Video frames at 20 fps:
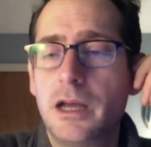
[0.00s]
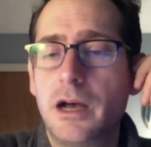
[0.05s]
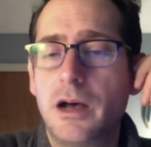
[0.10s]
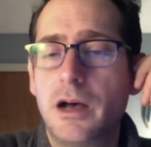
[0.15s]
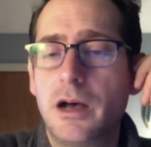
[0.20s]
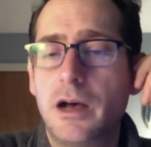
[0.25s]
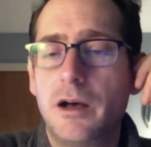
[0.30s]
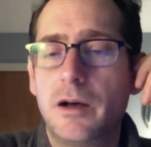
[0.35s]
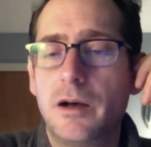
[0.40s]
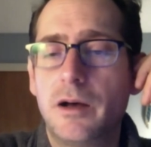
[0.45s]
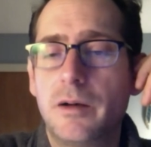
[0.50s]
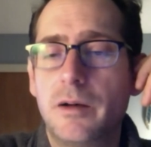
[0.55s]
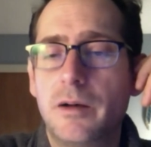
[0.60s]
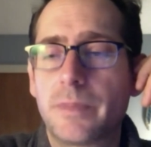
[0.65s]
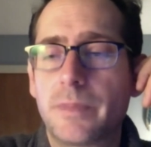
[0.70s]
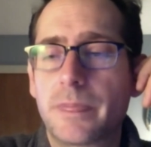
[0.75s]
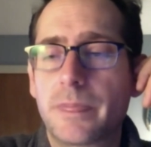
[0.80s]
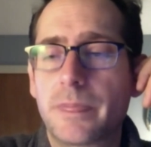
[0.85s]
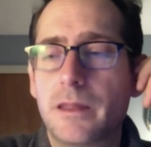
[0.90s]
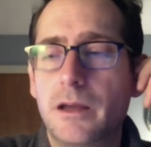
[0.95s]
necessarily,
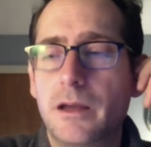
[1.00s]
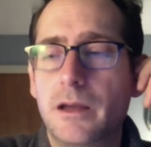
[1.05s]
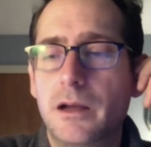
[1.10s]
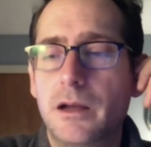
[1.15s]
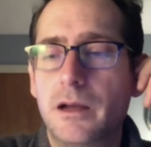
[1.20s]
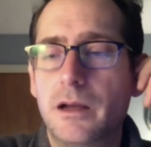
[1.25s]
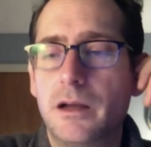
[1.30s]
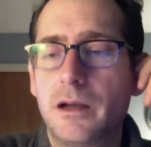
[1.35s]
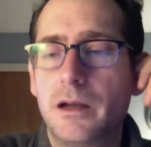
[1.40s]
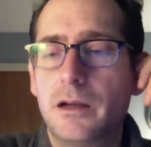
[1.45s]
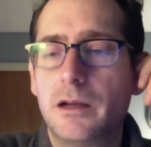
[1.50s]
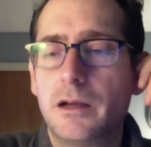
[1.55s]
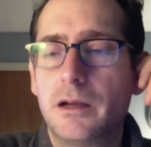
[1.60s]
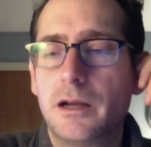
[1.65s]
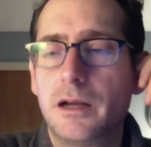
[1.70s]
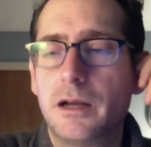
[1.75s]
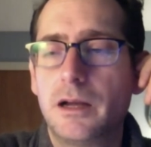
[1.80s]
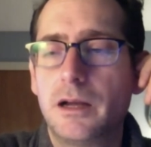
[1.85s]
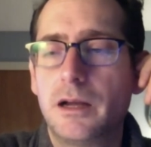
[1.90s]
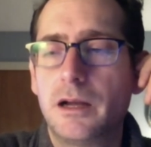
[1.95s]
but
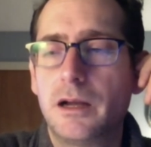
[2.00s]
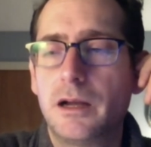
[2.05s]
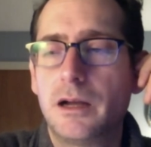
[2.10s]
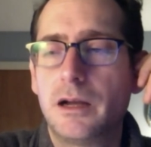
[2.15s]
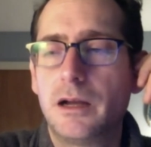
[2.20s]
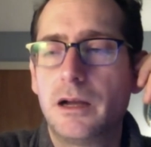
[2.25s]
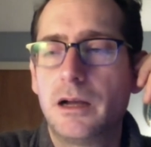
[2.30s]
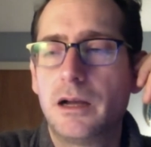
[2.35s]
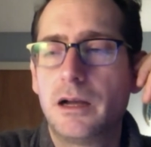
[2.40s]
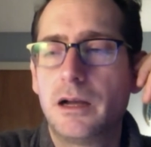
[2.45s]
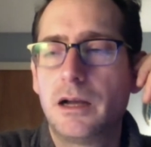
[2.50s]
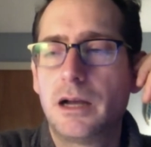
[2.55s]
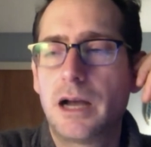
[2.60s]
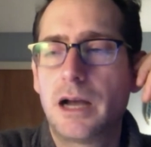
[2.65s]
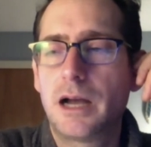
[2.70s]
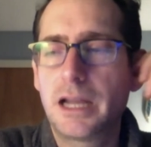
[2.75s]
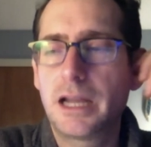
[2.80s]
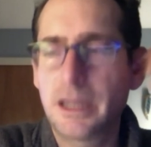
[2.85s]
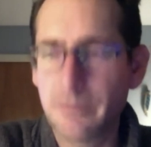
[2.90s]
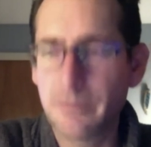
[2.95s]
um, uh,
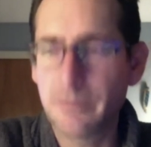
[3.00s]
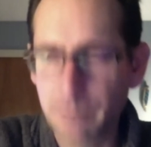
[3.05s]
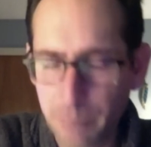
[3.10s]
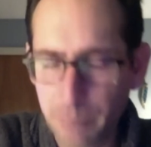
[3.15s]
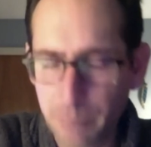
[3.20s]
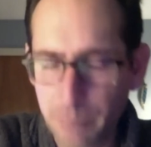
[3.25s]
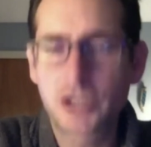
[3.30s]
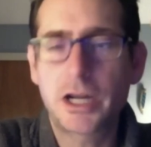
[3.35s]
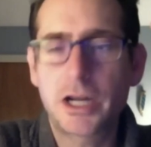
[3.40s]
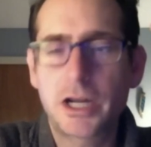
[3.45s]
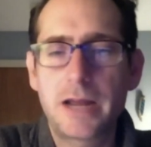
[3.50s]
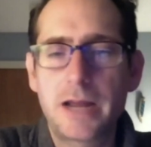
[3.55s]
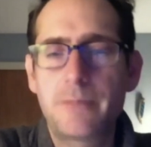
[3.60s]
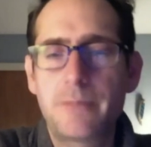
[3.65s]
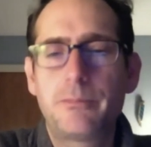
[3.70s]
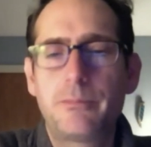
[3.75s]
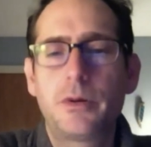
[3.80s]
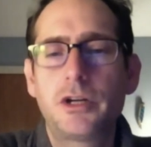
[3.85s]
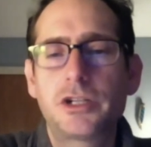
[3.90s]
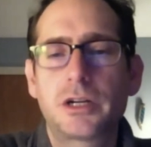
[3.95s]
I can
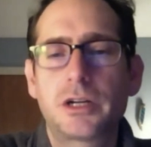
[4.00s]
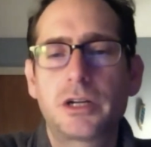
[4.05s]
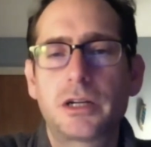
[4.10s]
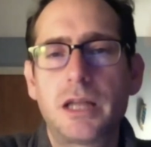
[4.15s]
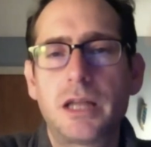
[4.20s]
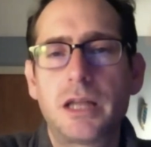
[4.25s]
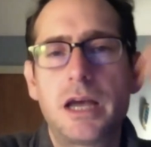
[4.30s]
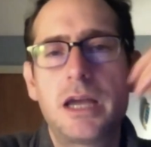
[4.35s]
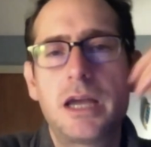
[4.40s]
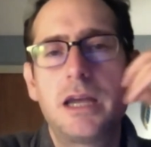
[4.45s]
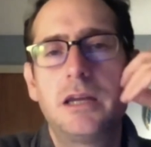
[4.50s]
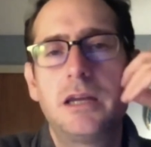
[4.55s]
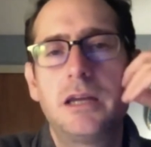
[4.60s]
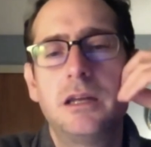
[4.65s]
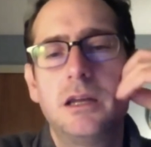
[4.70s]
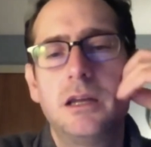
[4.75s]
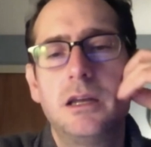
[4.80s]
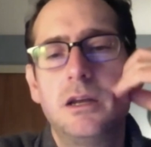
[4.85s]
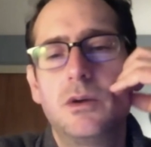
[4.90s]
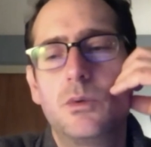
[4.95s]
push I can push a
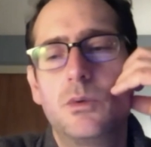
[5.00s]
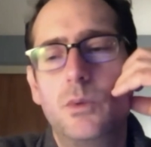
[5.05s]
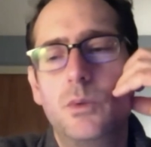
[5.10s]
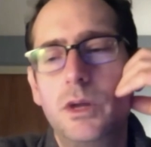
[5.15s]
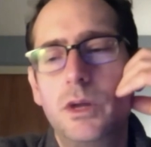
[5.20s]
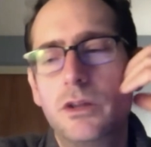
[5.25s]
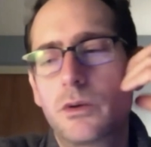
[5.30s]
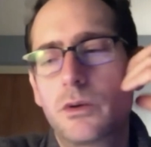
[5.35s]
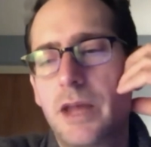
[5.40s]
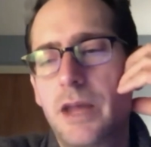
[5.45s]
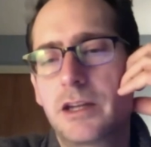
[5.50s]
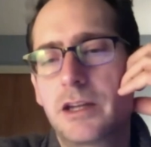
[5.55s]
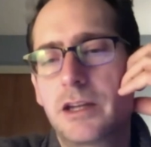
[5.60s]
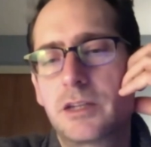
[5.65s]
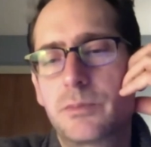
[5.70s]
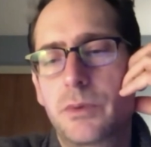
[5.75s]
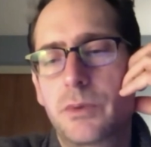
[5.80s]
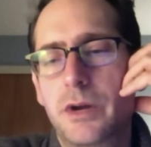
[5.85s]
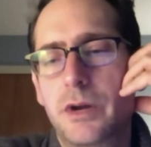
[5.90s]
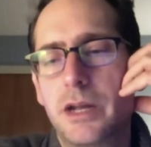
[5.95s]
client with or without
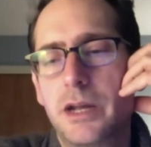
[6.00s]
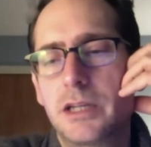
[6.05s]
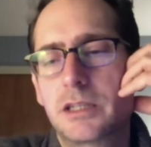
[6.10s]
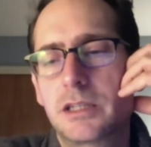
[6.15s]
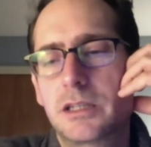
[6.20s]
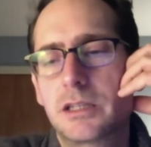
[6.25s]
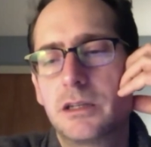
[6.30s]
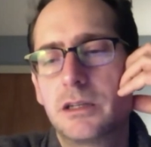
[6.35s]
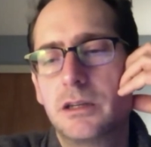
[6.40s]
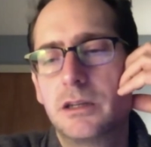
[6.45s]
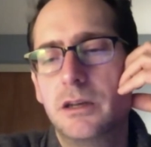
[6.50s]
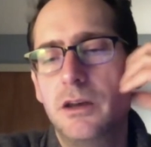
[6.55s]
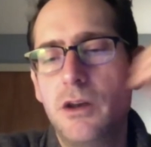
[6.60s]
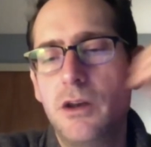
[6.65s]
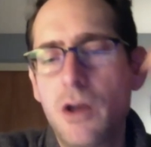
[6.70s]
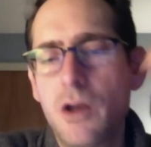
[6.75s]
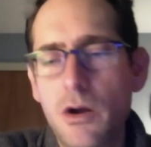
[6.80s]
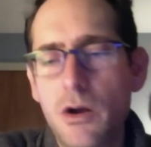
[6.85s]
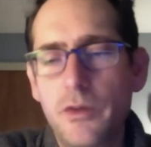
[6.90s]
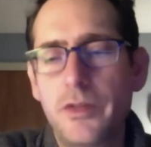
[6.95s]
experience
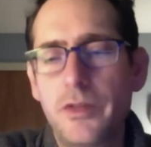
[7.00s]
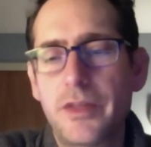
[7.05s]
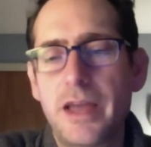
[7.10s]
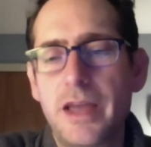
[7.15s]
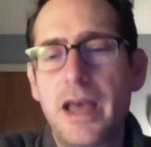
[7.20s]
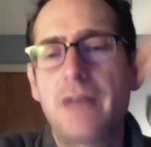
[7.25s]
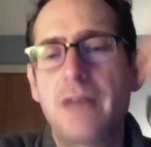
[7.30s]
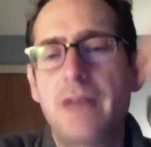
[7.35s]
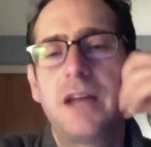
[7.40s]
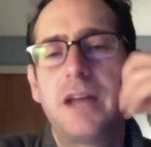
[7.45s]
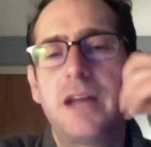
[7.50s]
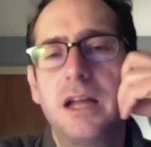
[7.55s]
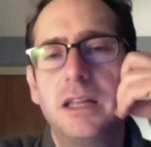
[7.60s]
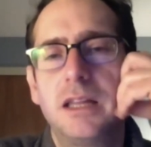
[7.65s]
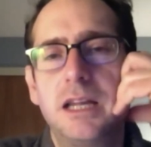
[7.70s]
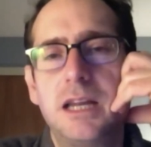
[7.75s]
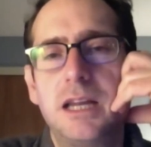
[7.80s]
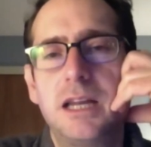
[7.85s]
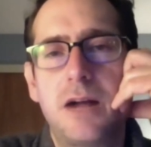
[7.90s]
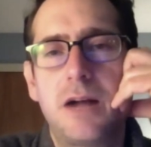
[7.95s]
know that they have not
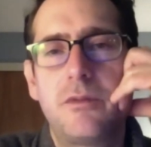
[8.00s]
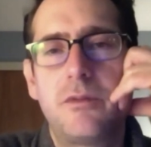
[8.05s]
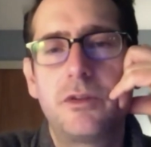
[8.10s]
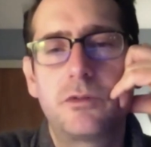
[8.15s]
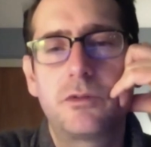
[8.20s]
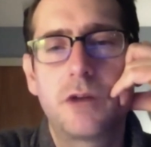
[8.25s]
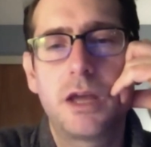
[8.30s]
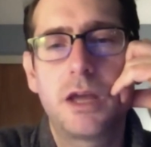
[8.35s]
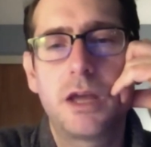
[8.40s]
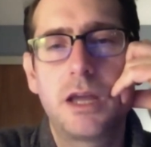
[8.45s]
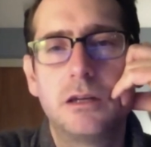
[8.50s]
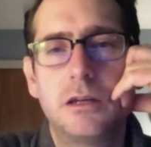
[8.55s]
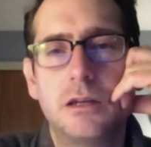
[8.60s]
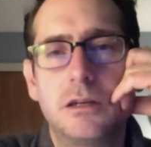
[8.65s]
laid out the right